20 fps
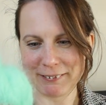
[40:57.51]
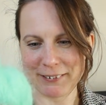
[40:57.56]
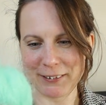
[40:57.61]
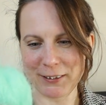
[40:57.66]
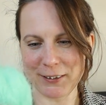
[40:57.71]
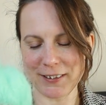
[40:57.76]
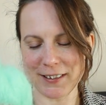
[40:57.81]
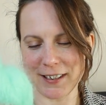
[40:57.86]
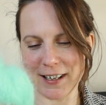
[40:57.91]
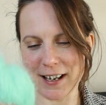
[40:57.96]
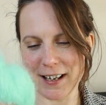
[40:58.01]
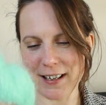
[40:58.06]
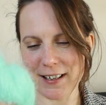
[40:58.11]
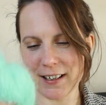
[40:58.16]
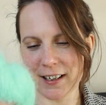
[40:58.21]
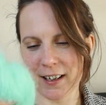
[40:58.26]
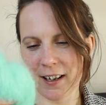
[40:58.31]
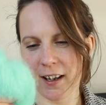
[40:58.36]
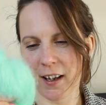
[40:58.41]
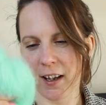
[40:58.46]
Goodness.
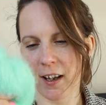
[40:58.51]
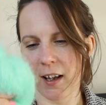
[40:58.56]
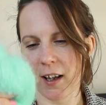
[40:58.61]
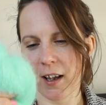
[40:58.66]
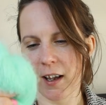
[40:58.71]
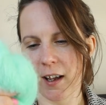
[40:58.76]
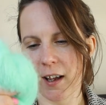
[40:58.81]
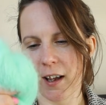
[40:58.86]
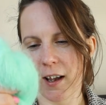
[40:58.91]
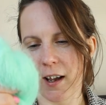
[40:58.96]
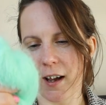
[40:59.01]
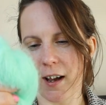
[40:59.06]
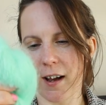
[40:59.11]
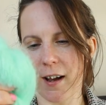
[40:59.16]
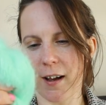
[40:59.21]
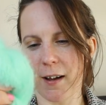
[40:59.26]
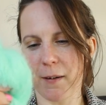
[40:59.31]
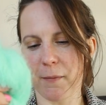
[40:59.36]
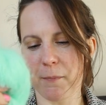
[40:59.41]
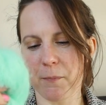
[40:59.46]

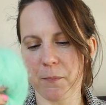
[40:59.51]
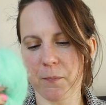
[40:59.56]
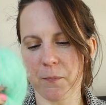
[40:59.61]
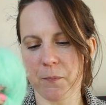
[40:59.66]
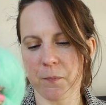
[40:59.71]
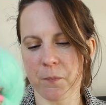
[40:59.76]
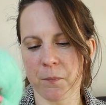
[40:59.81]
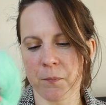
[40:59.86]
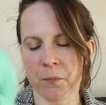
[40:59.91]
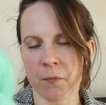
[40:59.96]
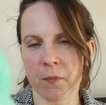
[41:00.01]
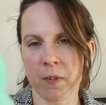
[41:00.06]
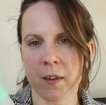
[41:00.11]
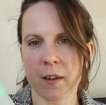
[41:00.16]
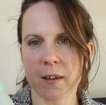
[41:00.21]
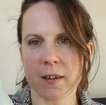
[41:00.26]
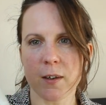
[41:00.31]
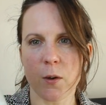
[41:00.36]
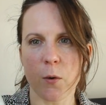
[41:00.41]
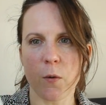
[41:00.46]

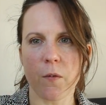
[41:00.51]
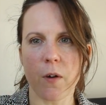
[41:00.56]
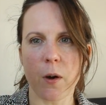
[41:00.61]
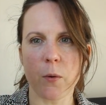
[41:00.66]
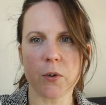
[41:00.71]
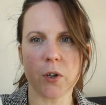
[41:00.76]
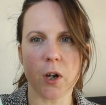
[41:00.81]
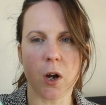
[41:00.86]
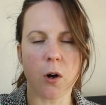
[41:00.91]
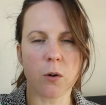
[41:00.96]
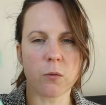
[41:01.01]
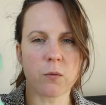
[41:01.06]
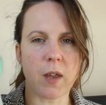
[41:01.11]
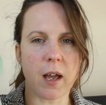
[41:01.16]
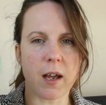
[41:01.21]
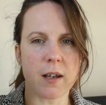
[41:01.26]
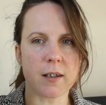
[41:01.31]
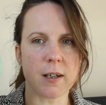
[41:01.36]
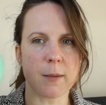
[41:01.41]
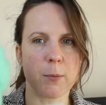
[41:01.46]
So if I were to hold
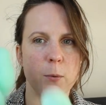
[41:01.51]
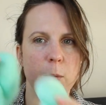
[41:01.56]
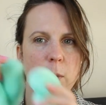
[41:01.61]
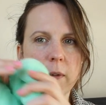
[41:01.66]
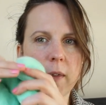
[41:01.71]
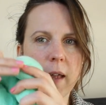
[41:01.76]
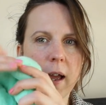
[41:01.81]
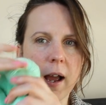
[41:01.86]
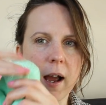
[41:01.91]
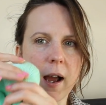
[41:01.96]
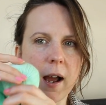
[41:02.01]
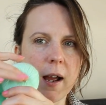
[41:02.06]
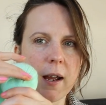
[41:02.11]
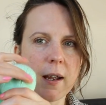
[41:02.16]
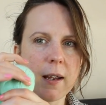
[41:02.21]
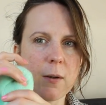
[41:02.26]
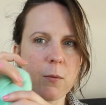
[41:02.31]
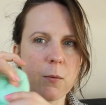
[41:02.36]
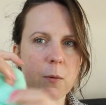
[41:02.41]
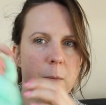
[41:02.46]
that double with
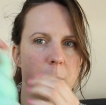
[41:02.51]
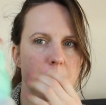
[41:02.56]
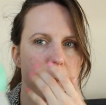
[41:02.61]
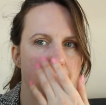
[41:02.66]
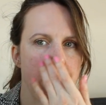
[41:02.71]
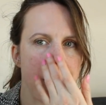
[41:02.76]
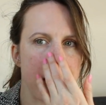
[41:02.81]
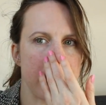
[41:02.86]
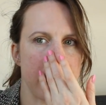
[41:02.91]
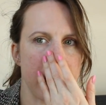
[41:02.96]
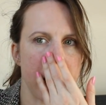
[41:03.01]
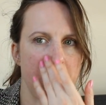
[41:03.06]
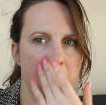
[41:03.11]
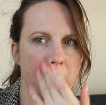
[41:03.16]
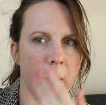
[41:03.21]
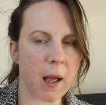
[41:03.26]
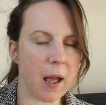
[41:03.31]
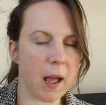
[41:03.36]
that, it would make it